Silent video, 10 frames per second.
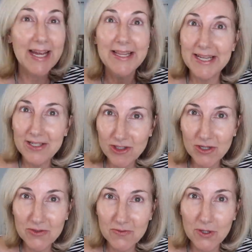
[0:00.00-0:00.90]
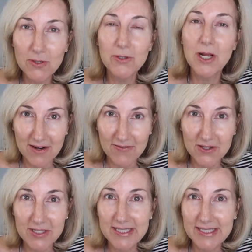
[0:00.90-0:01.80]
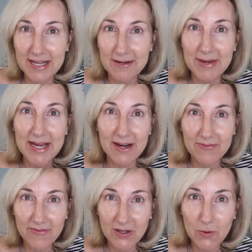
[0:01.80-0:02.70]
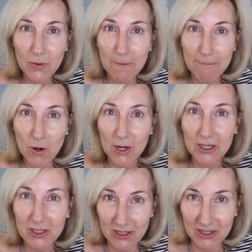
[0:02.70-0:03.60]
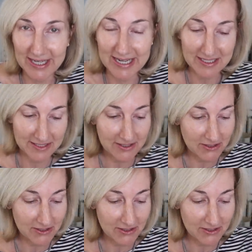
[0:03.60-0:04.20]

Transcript: and then Jones Road offered to send me a few more goodies.